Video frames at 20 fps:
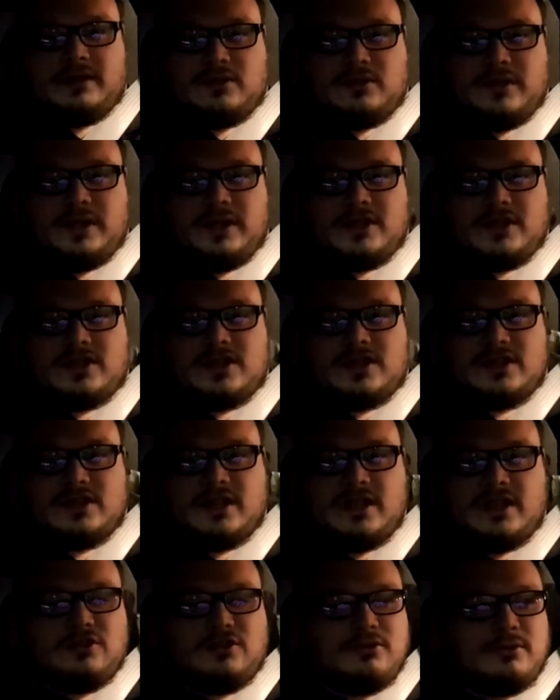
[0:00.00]
Twitch
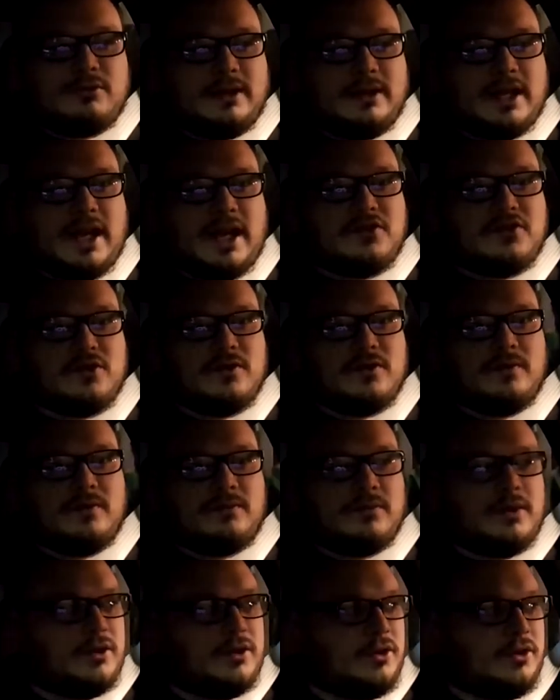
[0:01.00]
and do my live
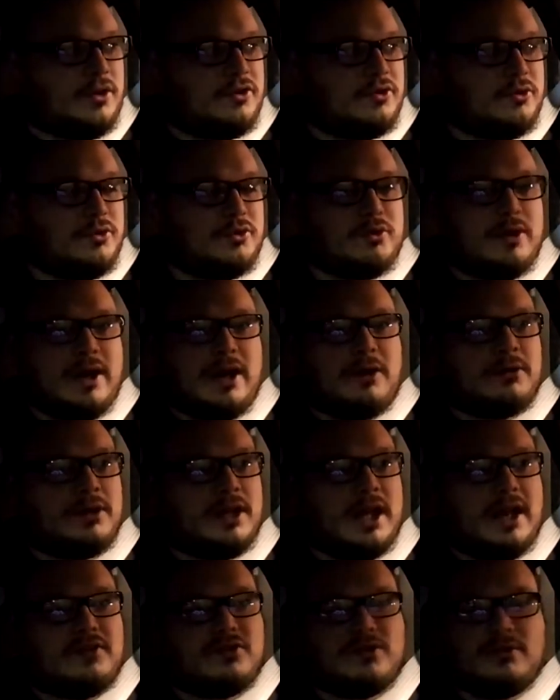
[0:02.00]
stream, another 2-3 hour
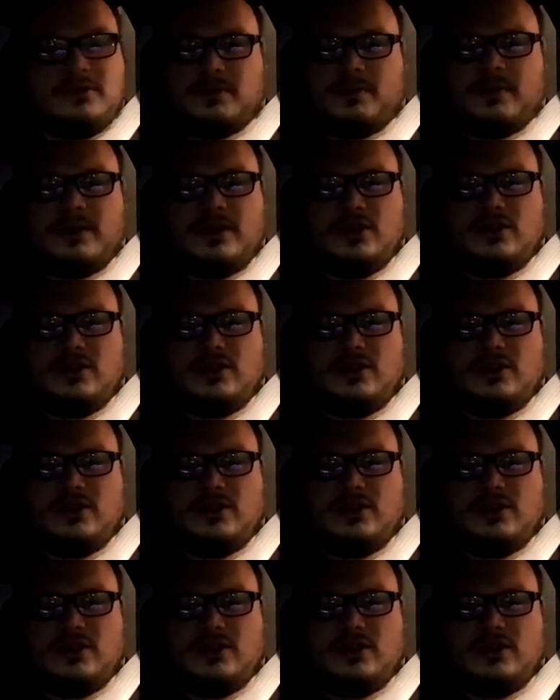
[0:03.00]
live streams.